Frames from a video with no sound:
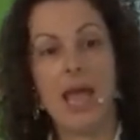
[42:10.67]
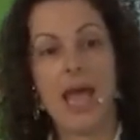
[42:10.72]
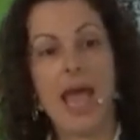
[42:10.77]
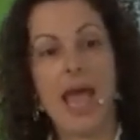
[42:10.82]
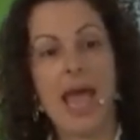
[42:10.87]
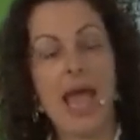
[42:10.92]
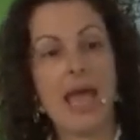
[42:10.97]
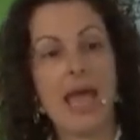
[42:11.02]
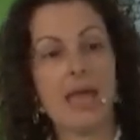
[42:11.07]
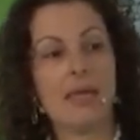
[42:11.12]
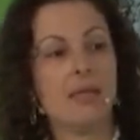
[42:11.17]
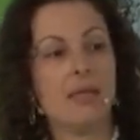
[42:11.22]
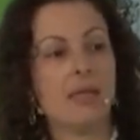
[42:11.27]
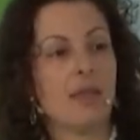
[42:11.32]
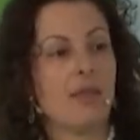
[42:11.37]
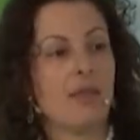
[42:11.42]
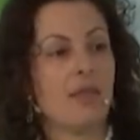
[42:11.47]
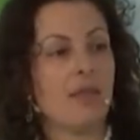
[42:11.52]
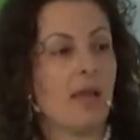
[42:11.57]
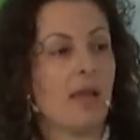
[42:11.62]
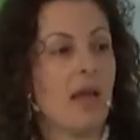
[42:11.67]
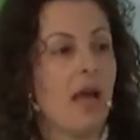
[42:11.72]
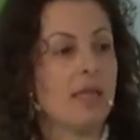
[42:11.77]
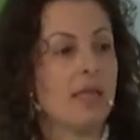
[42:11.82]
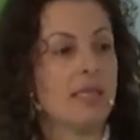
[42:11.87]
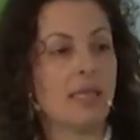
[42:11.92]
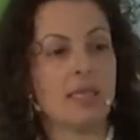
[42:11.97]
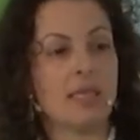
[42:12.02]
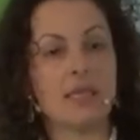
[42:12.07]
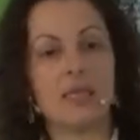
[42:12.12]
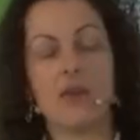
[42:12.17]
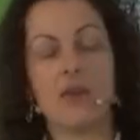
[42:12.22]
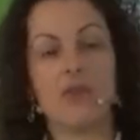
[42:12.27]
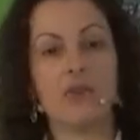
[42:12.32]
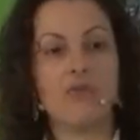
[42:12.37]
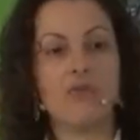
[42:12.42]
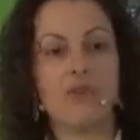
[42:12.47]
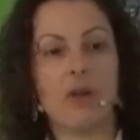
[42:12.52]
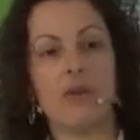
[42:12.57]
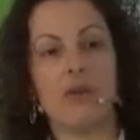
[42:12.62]
And the context there is
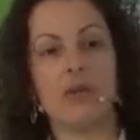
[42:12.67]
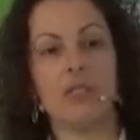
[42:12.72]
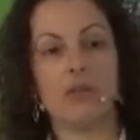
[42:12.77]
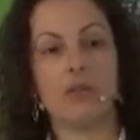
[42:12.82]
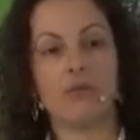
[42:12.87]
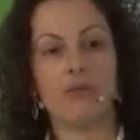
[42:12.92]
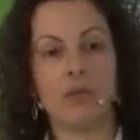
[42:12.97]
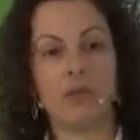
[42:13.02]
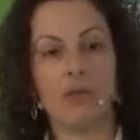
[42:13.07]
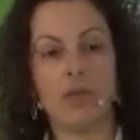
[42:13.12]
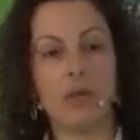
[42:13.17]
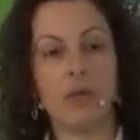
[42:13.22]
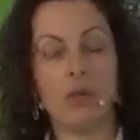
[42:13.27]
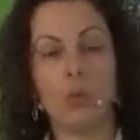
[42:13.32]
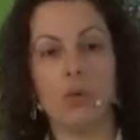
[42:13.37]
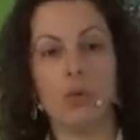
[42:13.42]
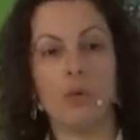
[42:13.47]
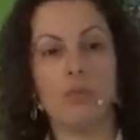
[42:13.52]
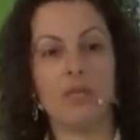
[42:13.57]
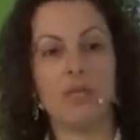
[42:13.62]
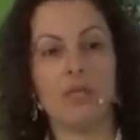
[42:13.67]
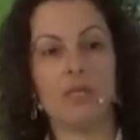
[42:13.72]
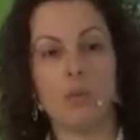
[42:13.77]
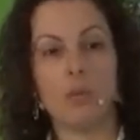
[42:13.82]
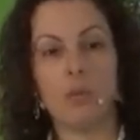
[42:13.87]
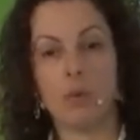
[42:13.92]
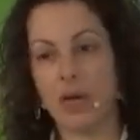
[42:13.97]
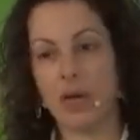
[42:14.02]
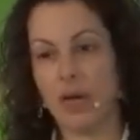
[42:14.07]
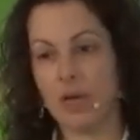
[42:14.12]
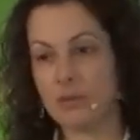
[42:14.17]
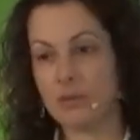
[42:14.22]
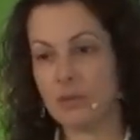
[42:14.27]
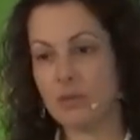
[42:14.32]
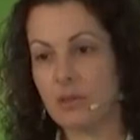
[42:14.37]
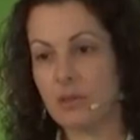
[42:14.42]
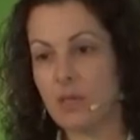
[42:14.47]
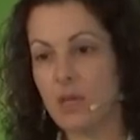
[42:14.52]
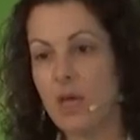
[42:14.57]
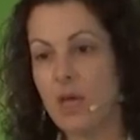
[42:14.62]
very different than it would be somewhere else.